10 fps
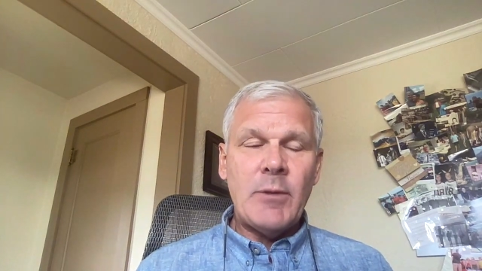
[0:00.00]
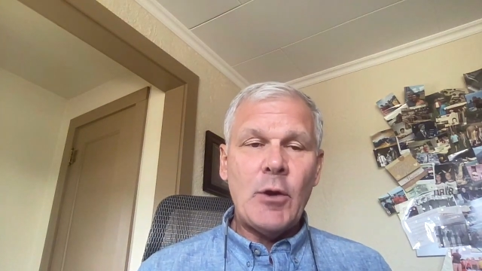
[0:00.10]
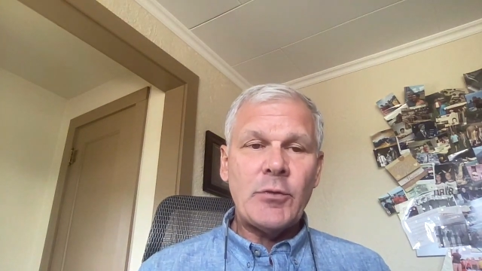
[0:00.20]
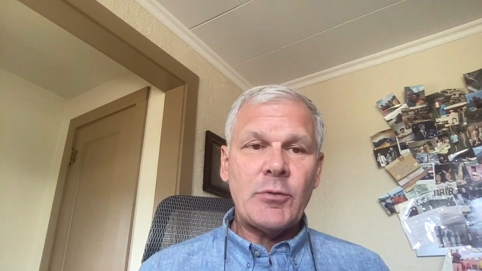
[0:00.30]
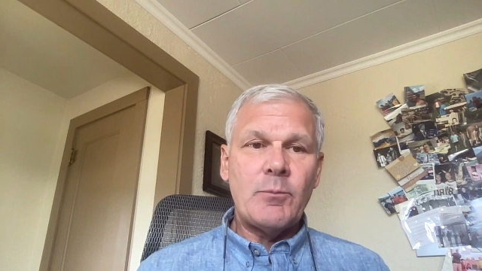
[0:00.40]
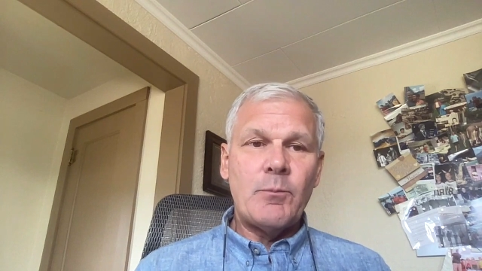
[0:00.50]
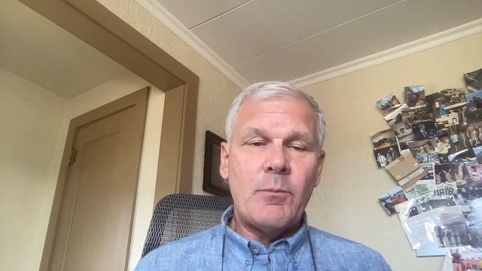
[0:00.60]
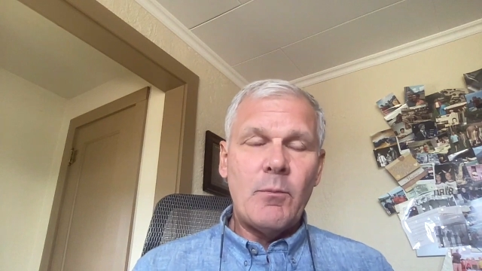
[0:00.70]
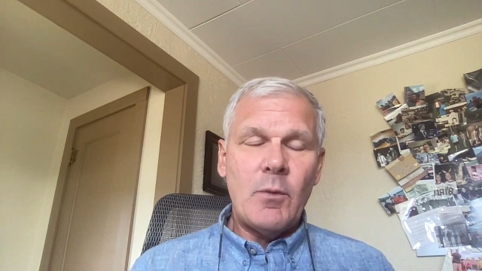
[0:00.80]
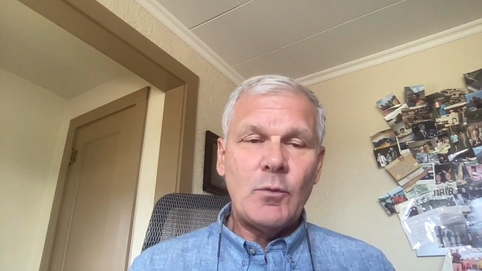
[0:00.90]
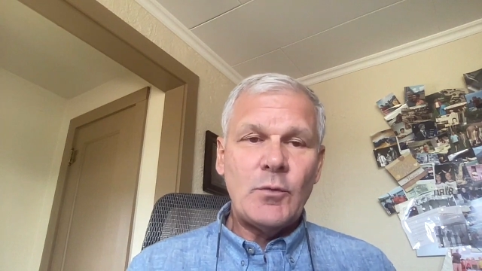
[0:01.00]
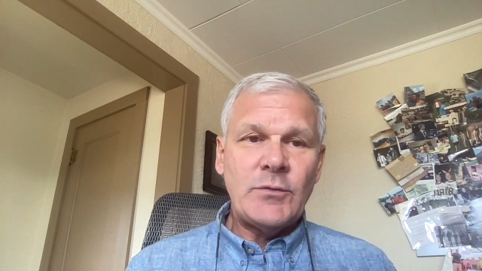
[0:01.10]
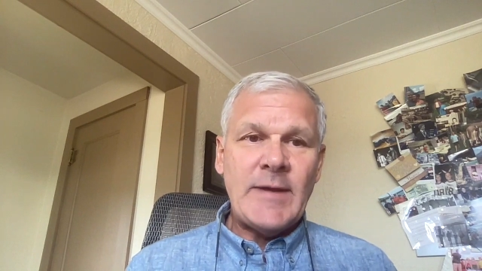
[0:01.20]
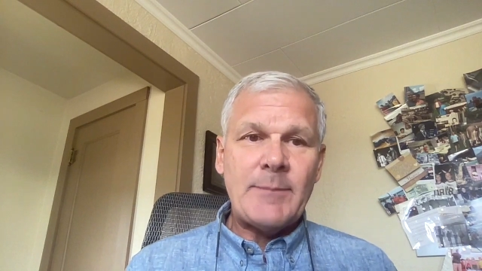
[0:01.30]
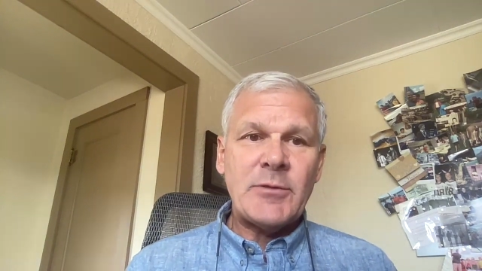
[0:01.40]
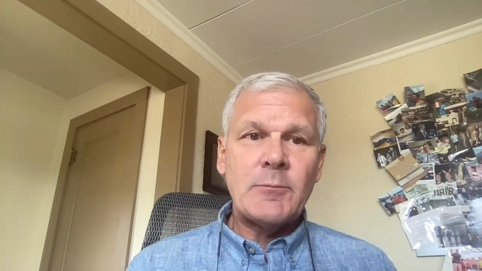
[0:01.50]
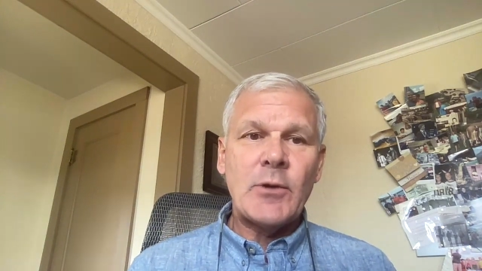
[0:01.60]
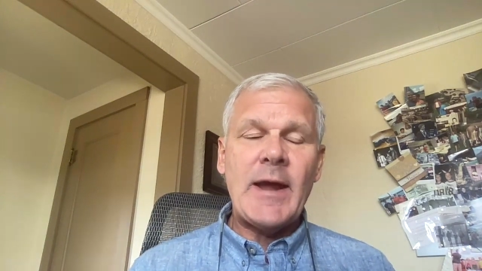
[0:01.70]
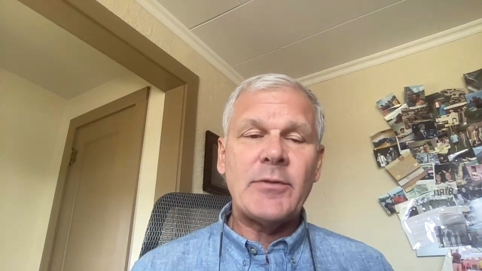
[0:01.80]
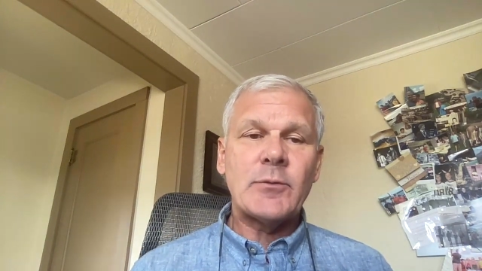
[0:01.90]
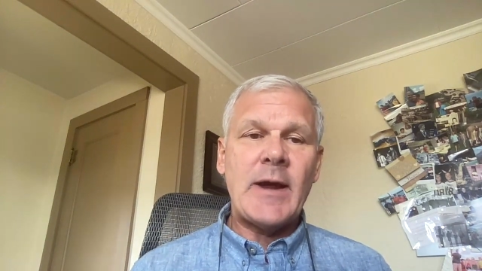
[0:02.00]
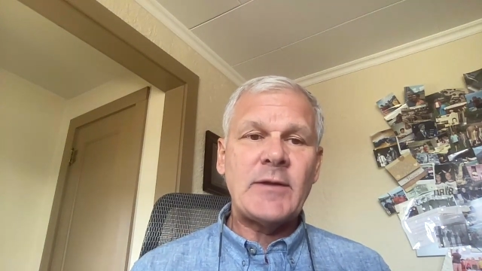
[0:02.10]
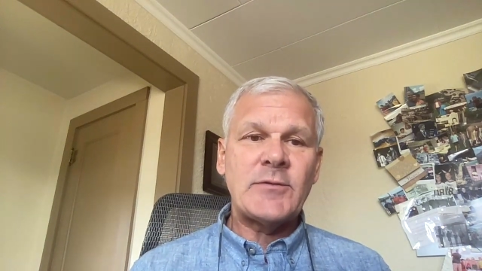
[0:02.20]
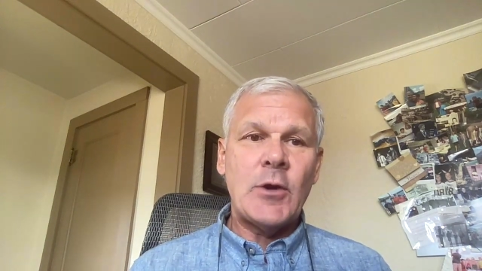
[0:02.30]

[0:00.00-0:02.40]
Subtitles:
both depth and breadth, right?